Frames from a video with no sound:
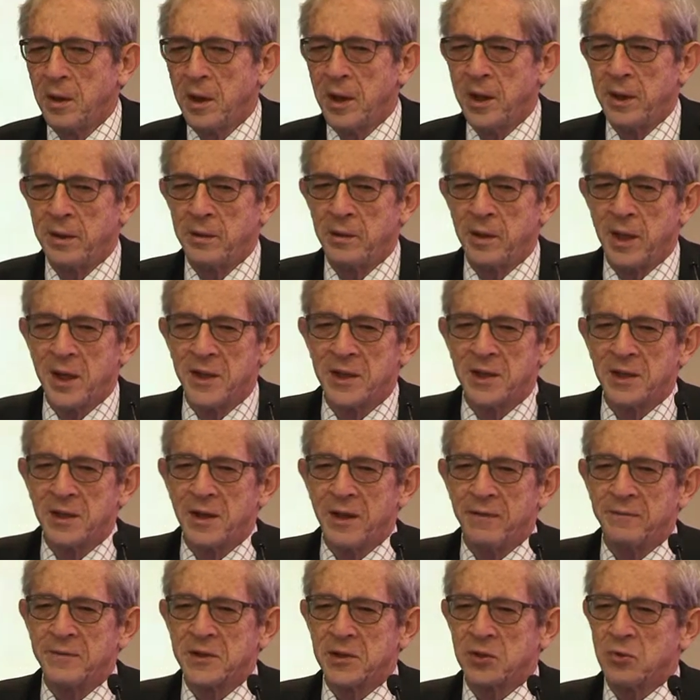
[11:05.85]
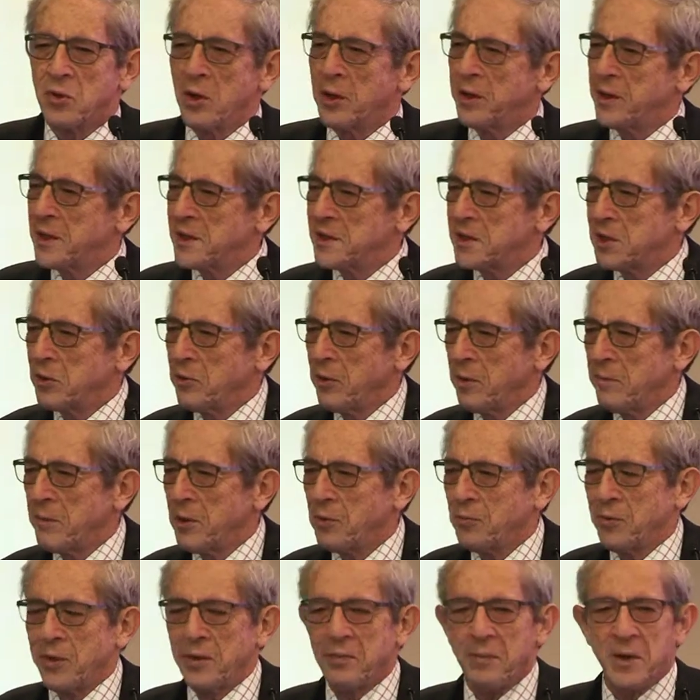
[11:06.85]
and I have strong
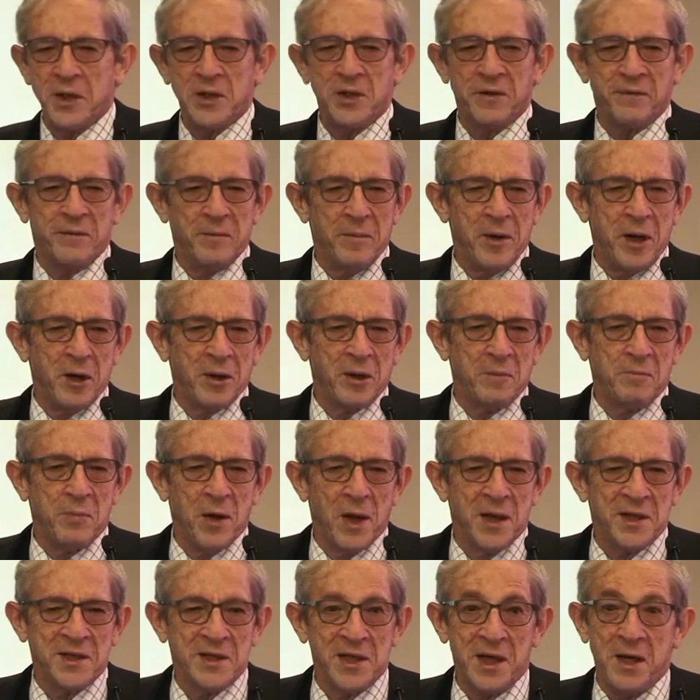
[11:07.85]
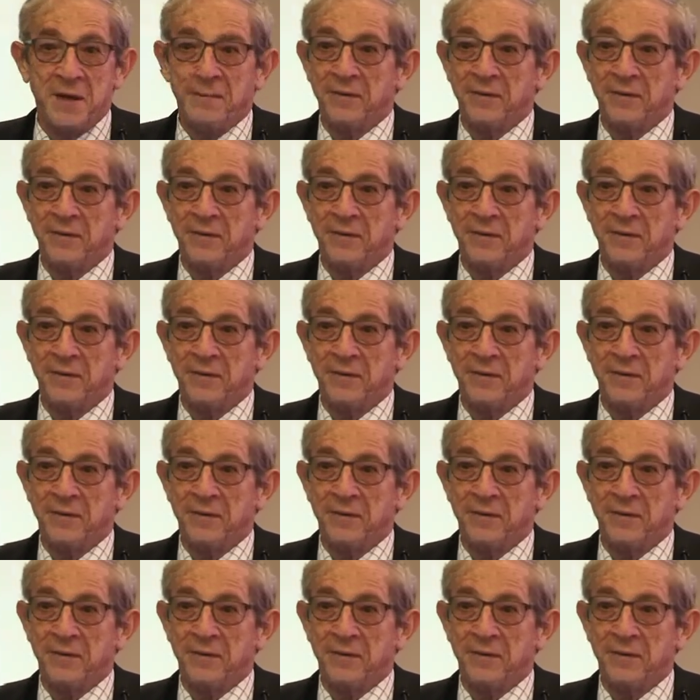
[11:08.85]
disagreement with much of American policy,